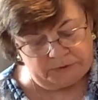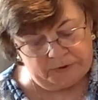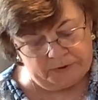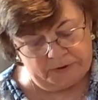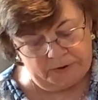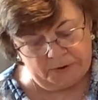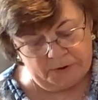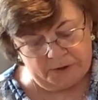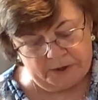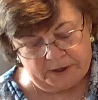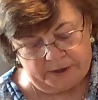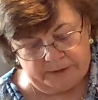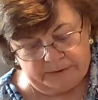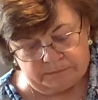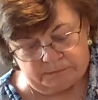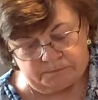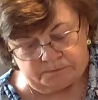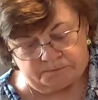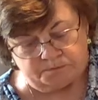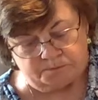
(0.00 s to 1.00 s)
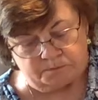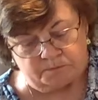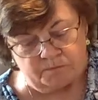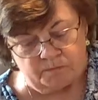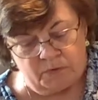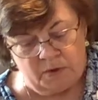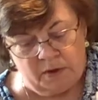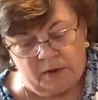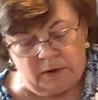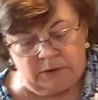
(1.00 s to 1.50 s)
Okay.
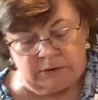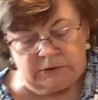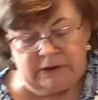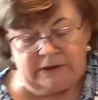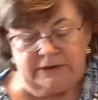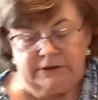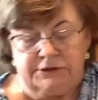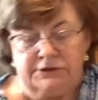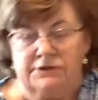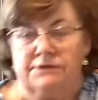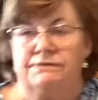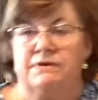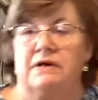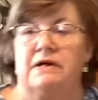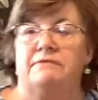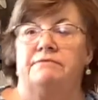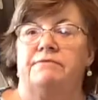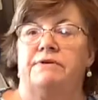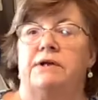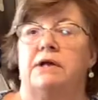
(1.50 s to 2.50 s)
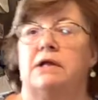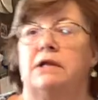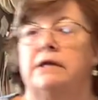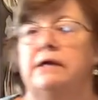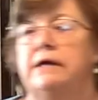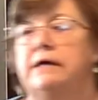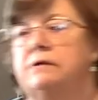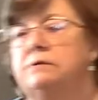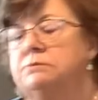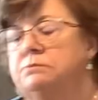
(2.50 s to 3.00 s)
I'm gonna see if I have vanilla now.